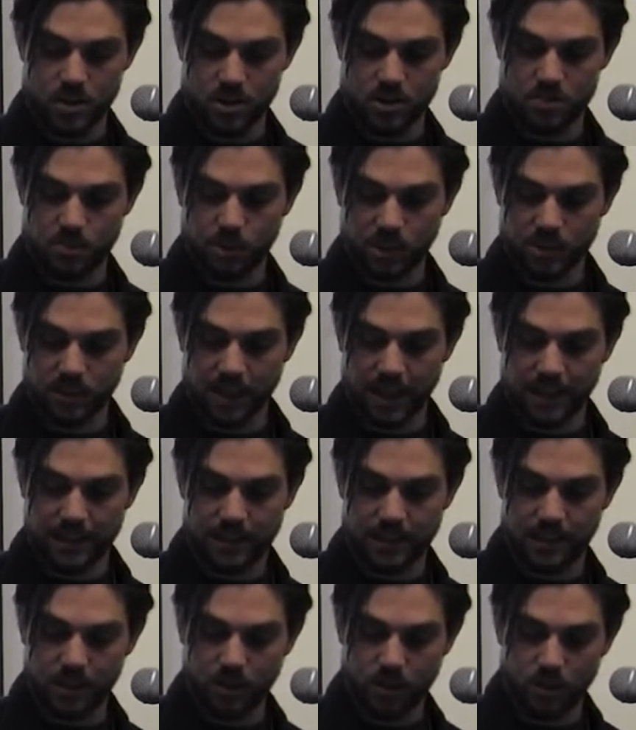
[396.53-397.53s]

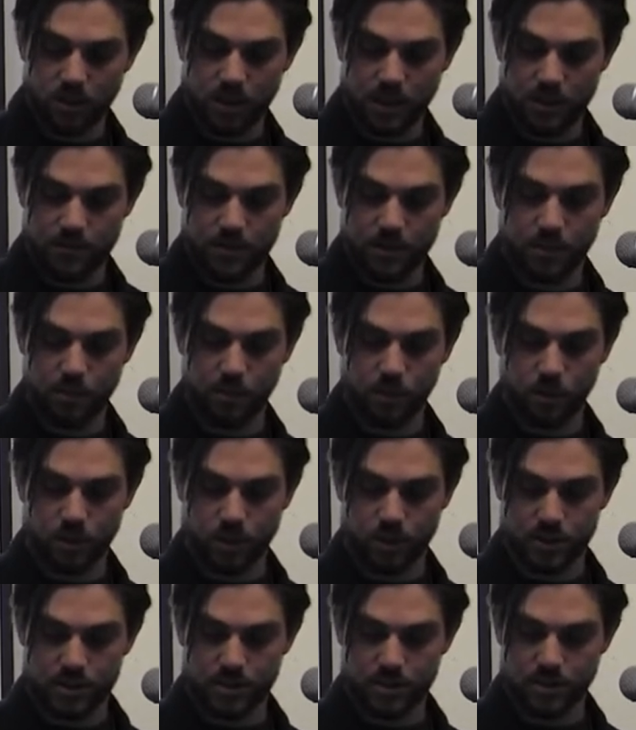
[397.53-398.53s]
spotlighting locally available
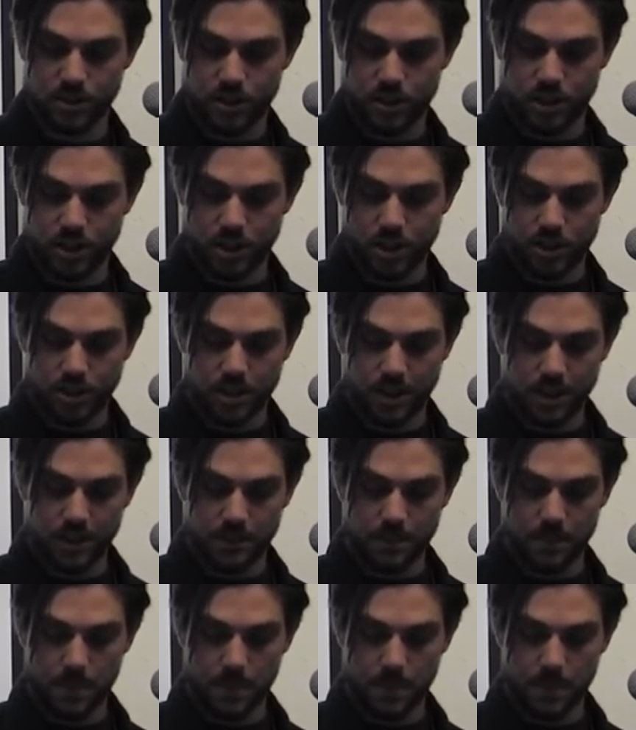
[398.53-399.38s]
goods early